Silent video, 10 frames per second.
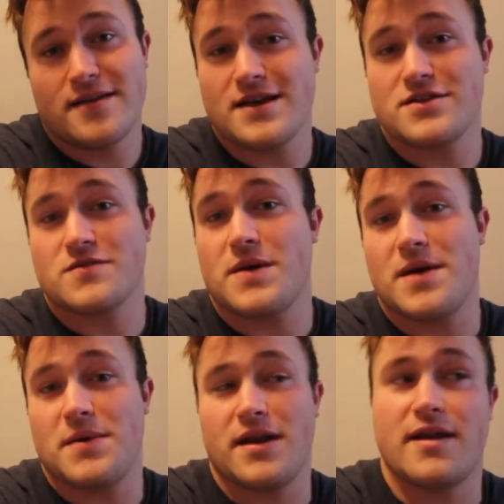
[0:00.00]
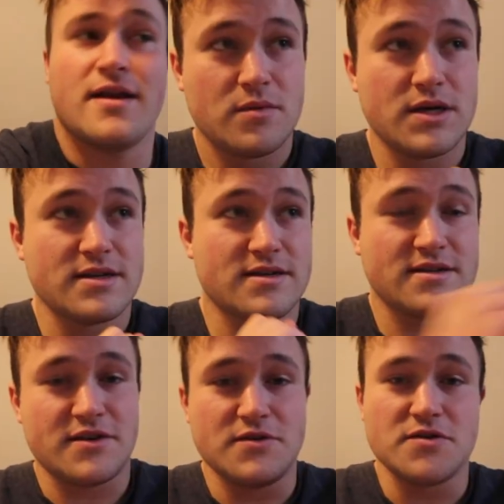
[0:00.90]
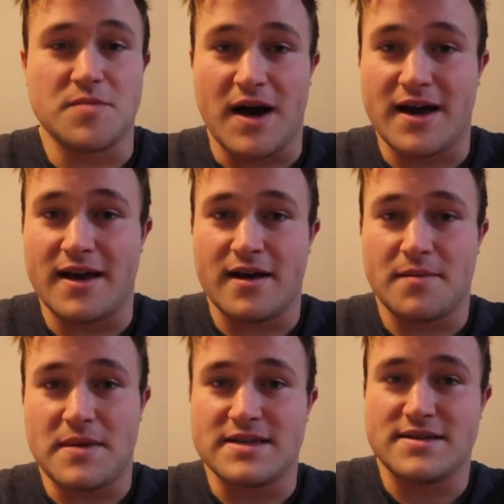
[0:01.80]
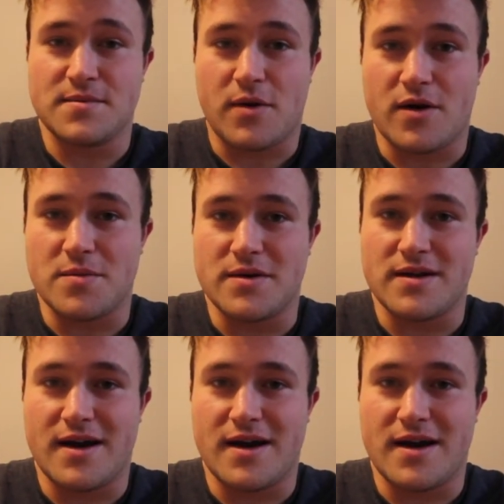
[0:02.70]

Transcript: That's just my opinion. Please excuse my messy apartment.